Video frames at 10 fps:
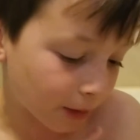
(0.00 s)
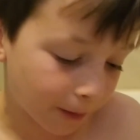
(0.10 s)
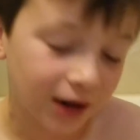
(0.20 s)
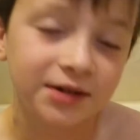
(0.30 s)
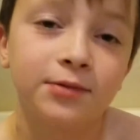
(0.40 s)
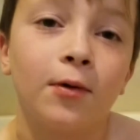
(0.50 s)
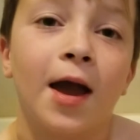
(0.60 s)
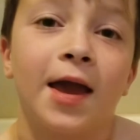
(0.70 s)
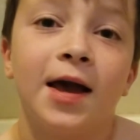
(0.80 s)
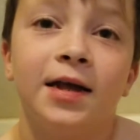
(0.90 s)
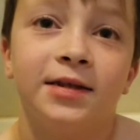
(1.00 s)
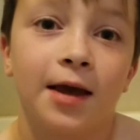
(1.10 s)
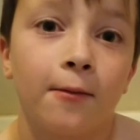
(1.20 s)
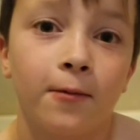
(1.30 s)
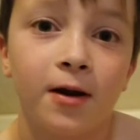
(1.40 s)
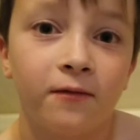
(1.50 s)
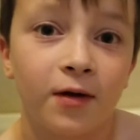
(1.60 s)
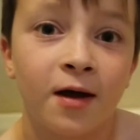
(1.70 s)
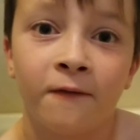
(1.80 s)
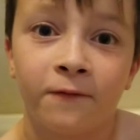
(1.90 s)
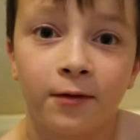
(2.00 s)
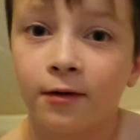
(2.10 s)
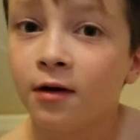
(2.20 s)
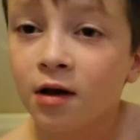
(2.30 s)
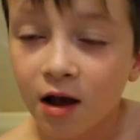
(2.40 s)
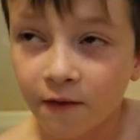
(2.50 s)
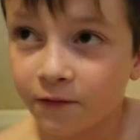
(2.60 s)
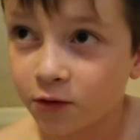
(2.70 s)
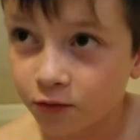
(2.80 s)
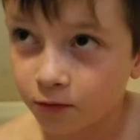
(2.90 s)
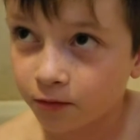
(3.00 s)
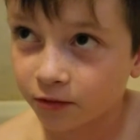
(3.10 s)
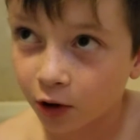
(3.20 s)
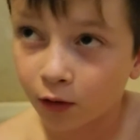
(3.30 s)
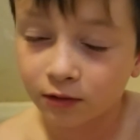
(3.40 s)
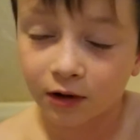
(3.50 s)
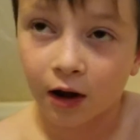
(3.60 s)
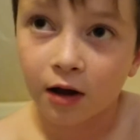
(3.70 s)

best way to get rid of it if you if you don't